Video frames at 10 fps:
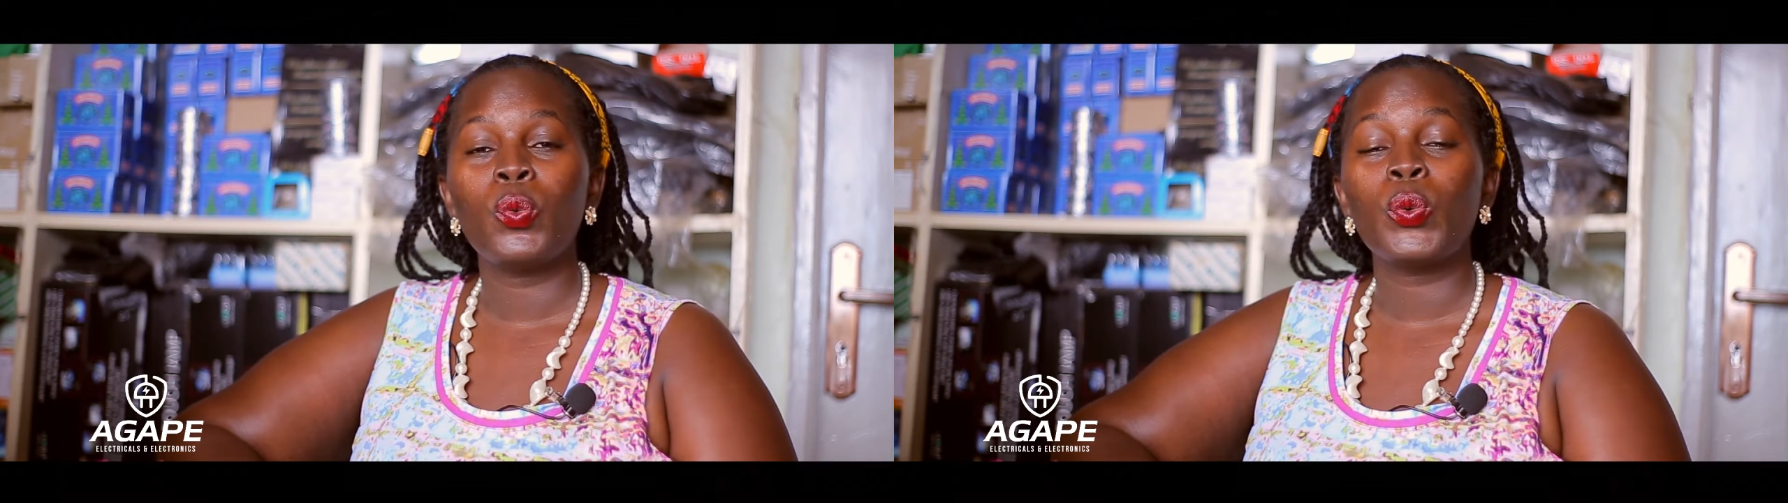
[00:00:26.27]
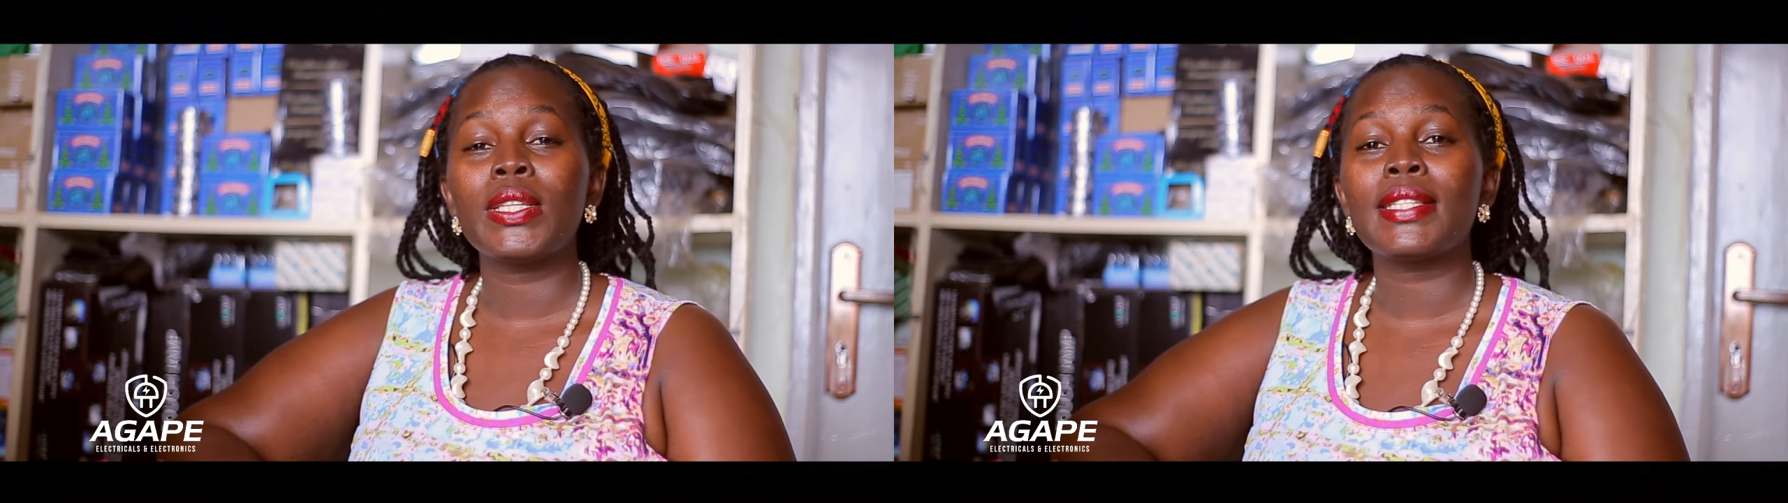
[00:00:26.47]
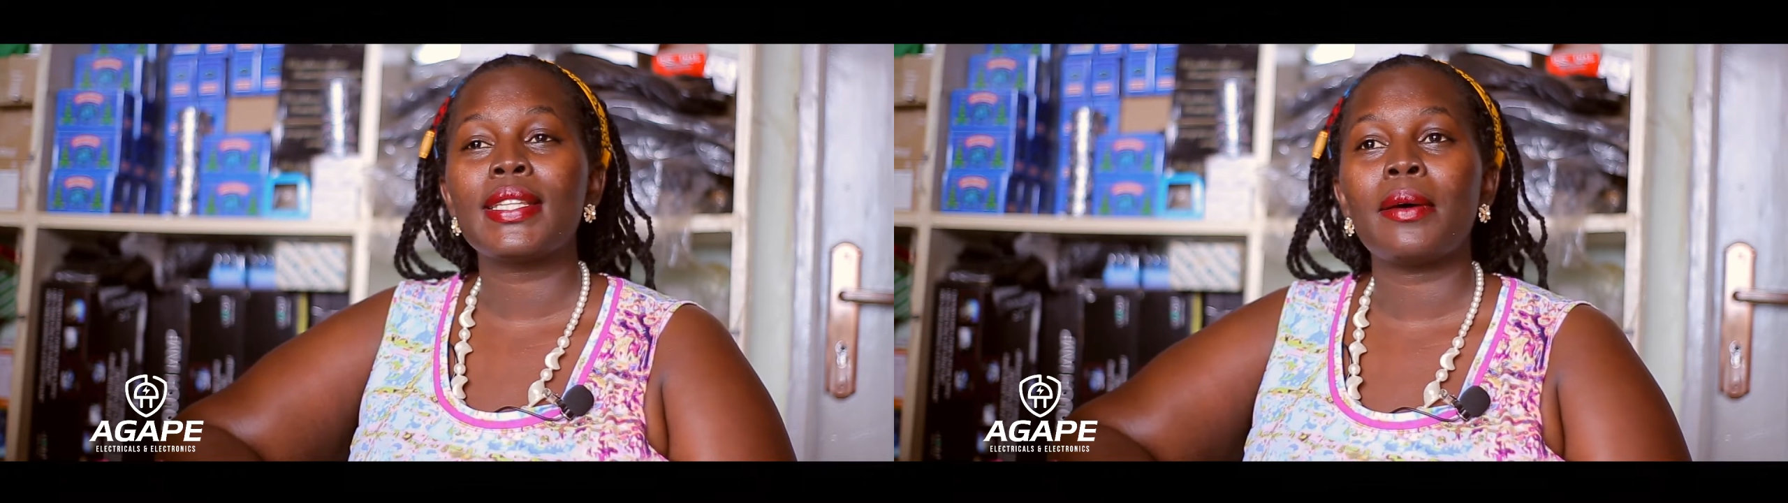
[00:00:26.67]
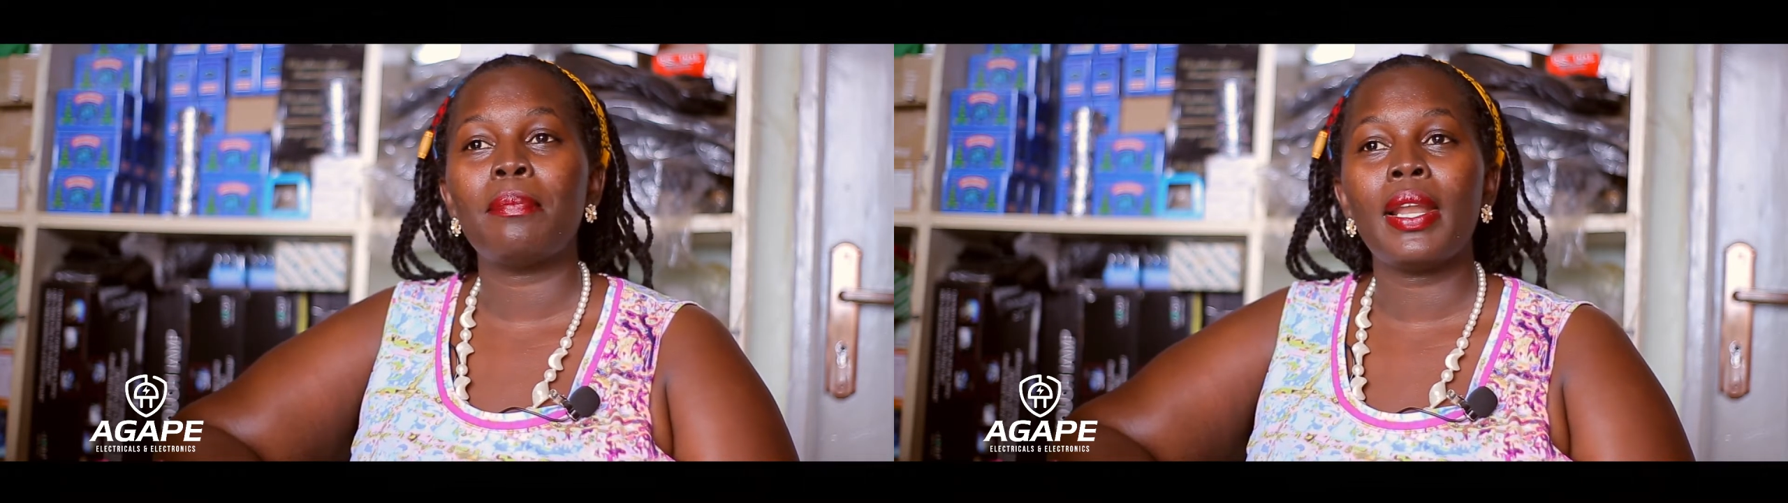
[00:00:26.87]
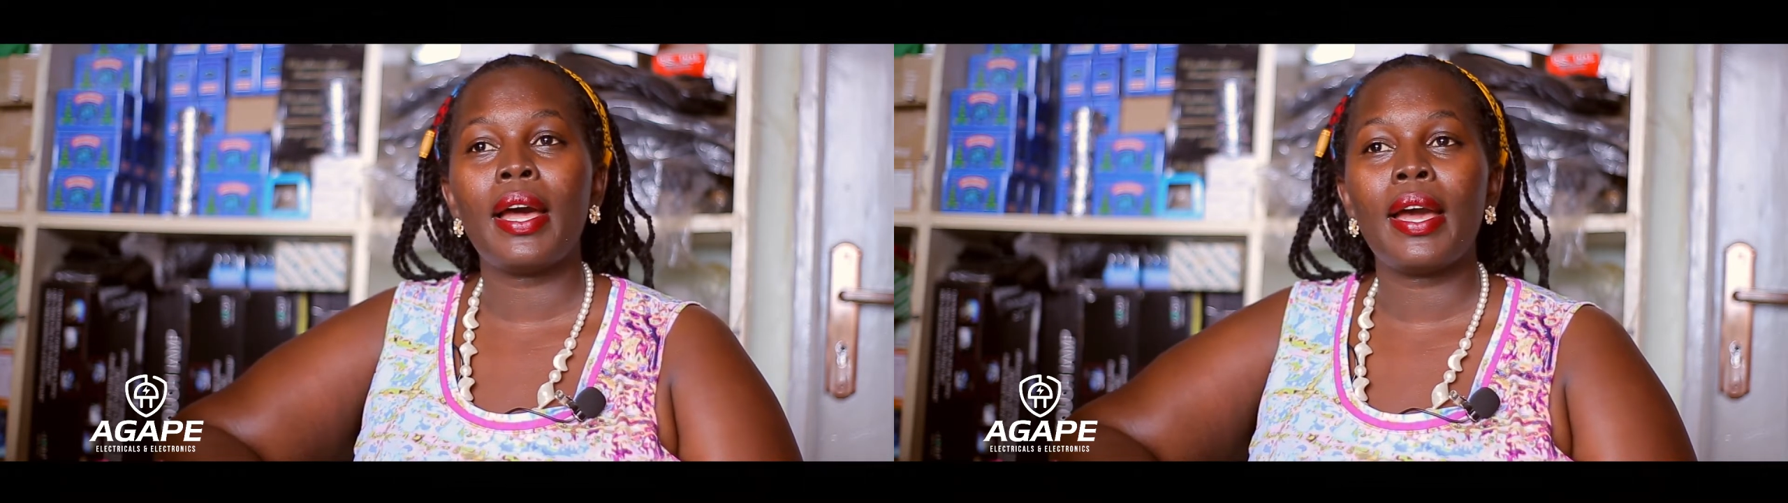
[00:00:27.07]
We
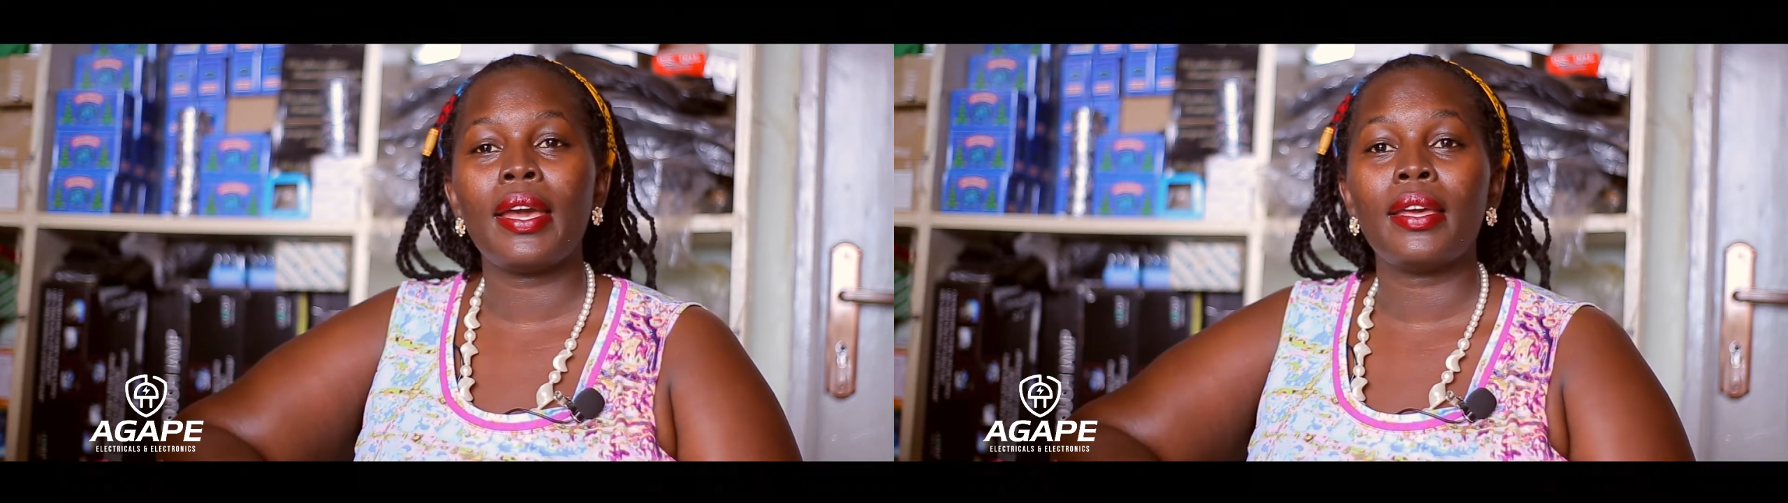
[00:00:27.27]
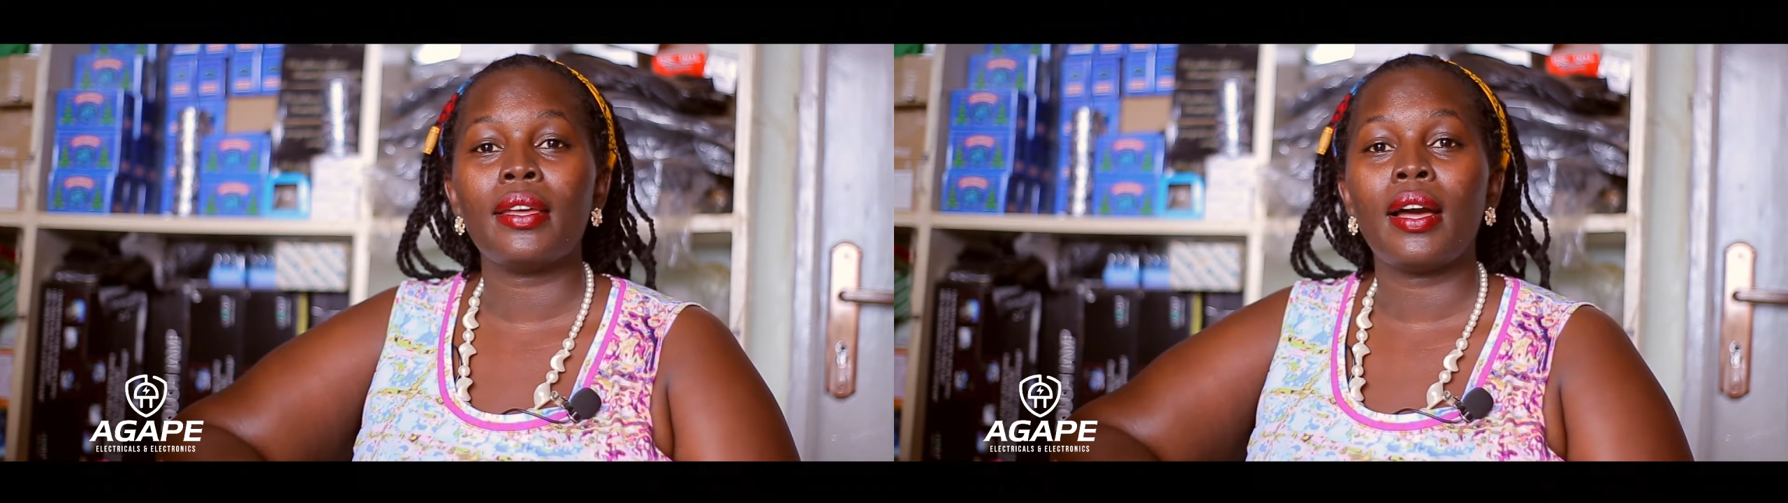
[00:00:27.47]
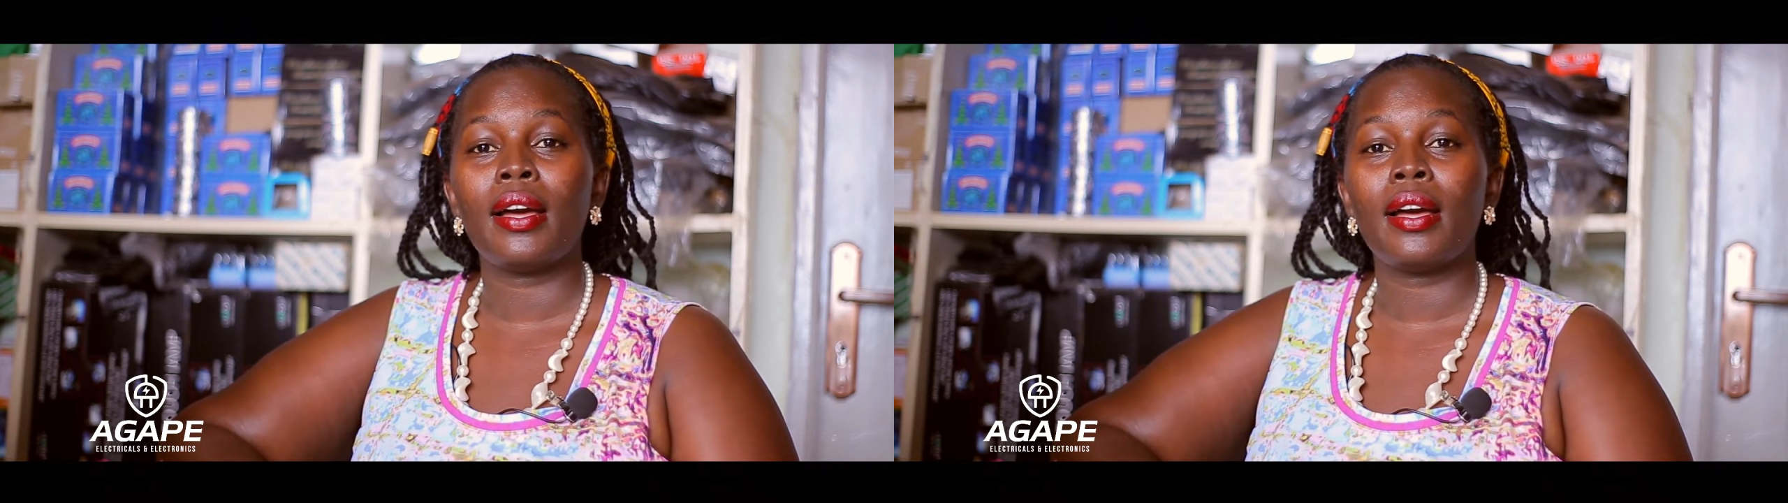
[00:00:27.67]
supply